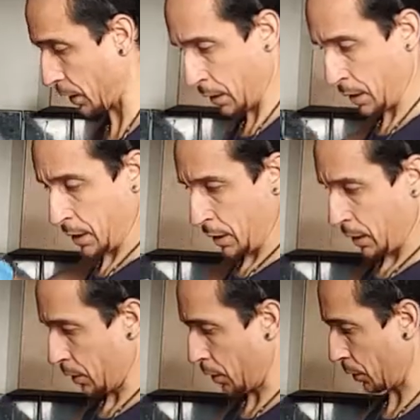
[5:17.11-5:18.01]
Okay,
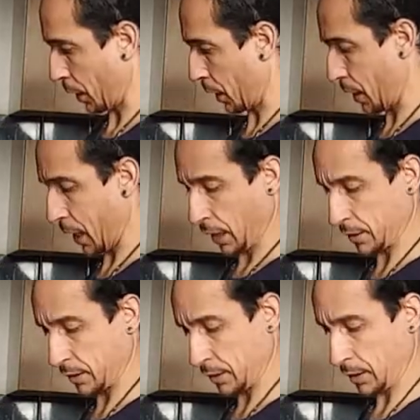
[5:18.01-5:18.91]
next I
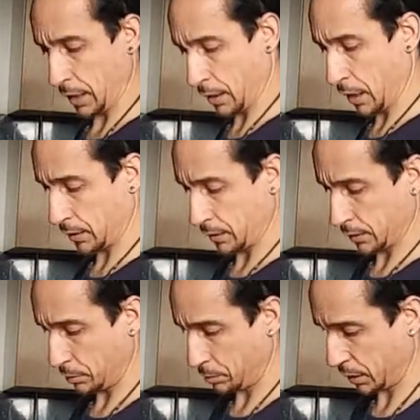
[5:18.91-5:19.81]
got some
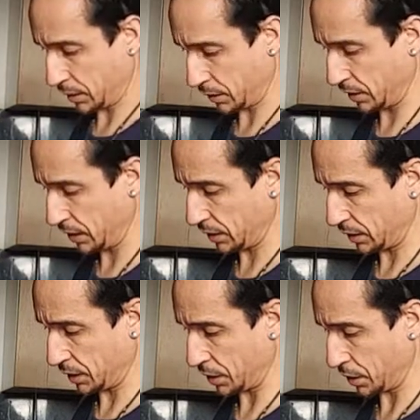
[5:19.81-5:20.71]
seeds here, which
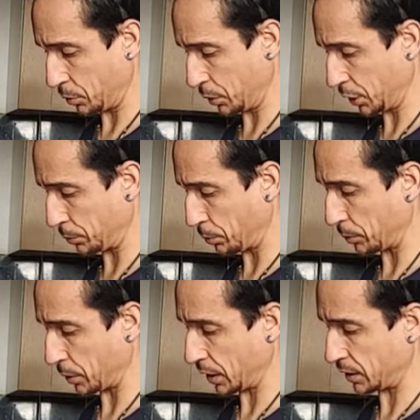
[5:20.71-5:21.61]
is pumpkin
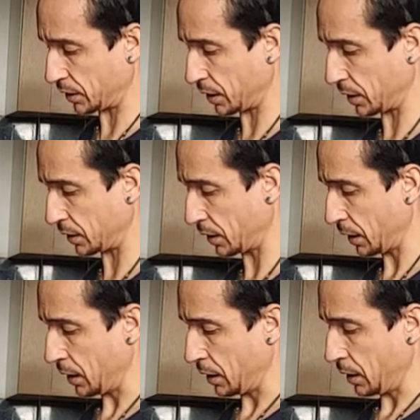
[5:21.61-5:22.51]
seeds,
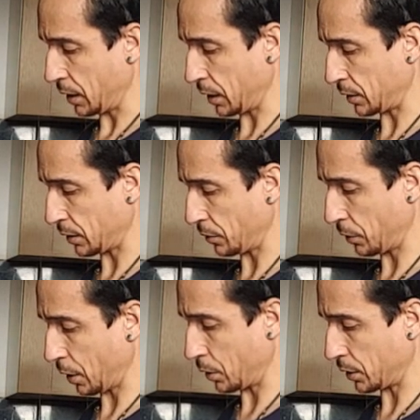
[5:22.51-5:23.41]
sunflower
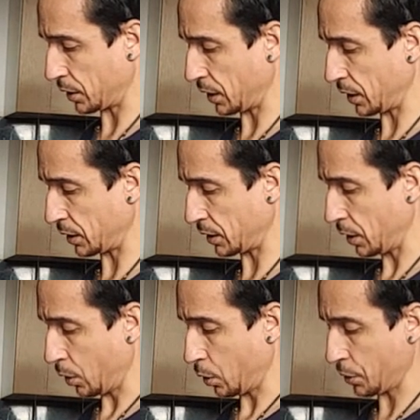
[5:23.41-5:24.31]
seeds. Oh, there's
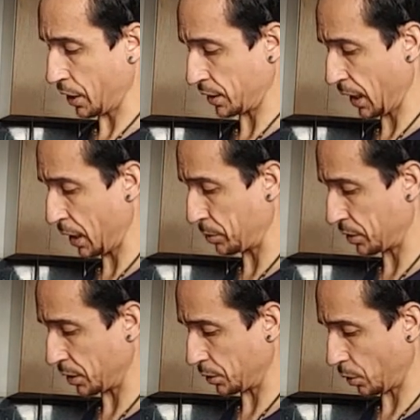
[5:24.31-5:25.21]
hemp seeds also,
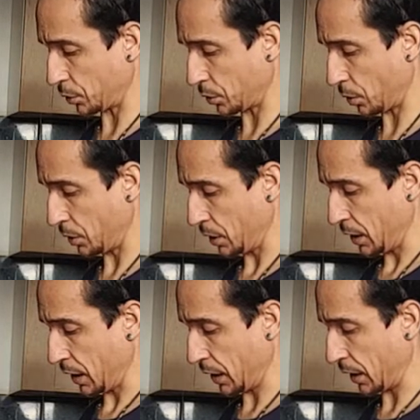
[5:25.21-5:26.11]
and there's
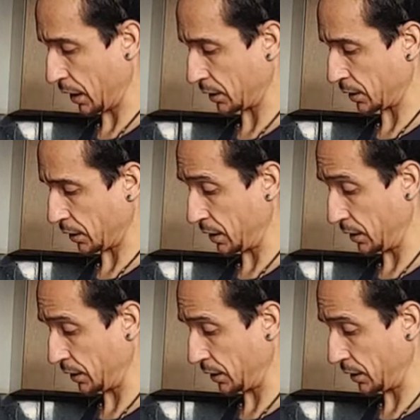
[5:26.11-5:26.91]
lean seeds.